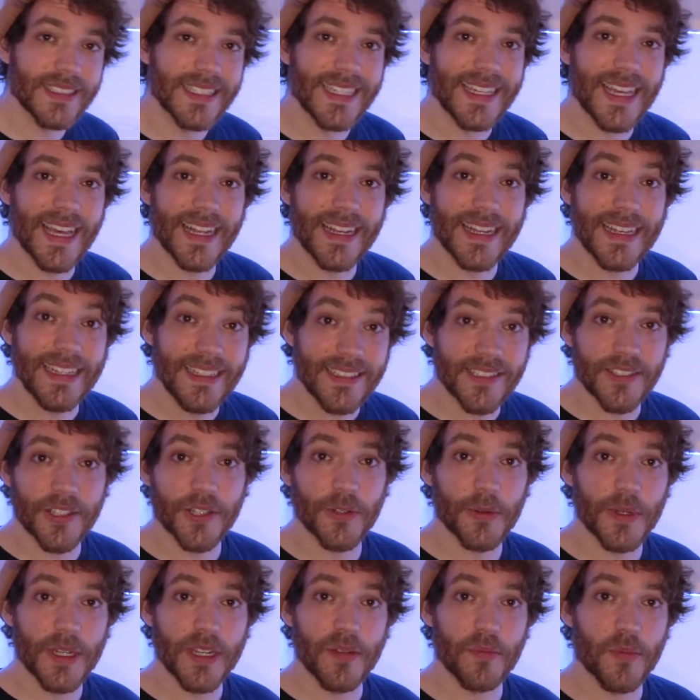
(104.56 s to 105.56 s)
to get into
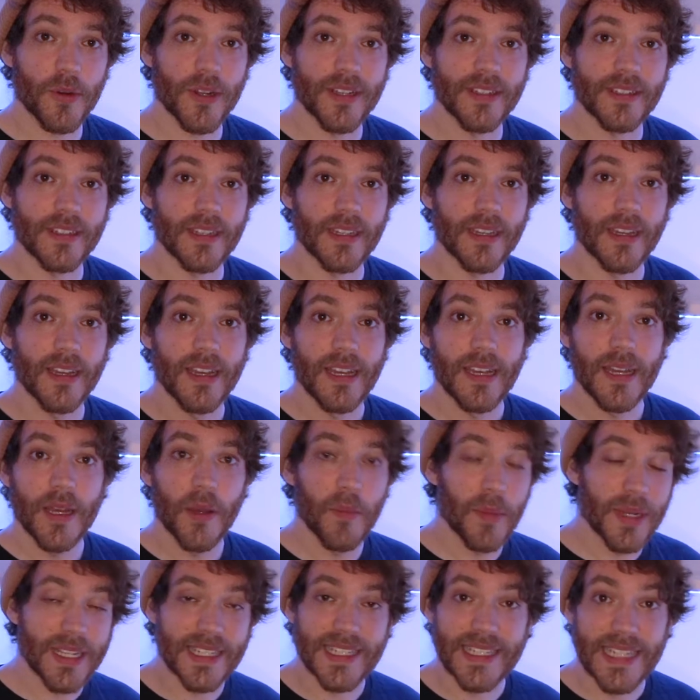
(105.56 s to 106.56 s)
3D printing,
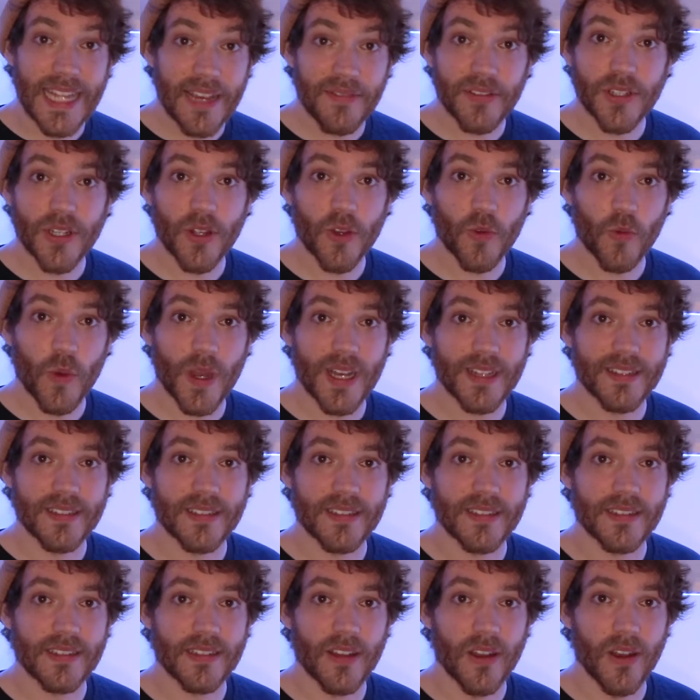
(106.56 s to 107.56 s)
but has never known where to
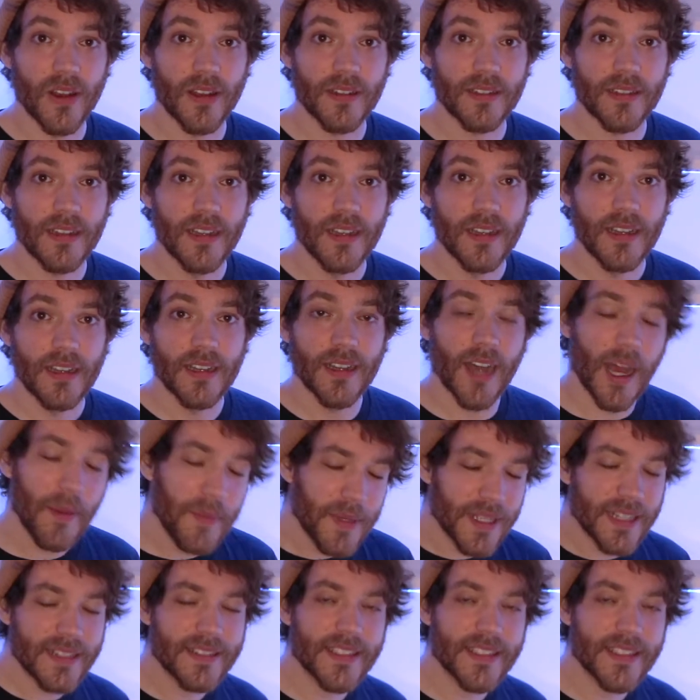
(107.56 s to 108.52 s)
start, I'm going